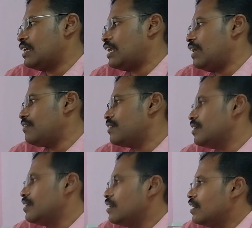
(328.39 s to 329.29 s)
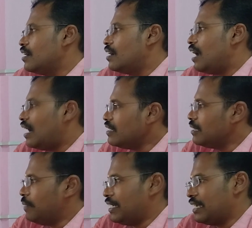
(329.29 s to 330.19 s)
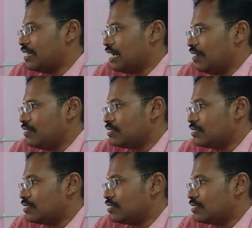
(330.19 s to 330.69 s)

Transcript: drive and pneumatic drive.